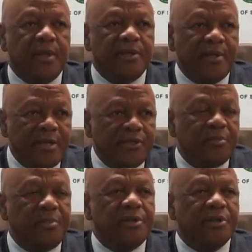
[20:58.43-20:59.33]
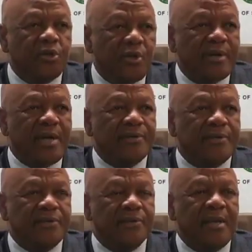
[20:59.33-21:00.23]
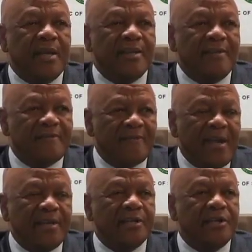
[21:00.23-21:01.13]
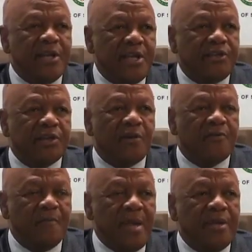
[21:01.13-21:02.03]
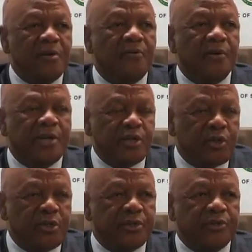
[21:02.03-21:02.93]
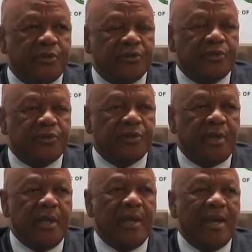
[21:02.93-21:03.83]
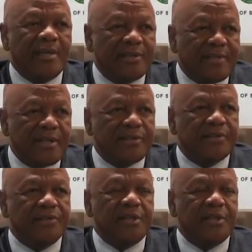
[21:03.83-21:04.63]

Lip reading: The NDP recognizes the finite nature of many of our natural resources and stresses the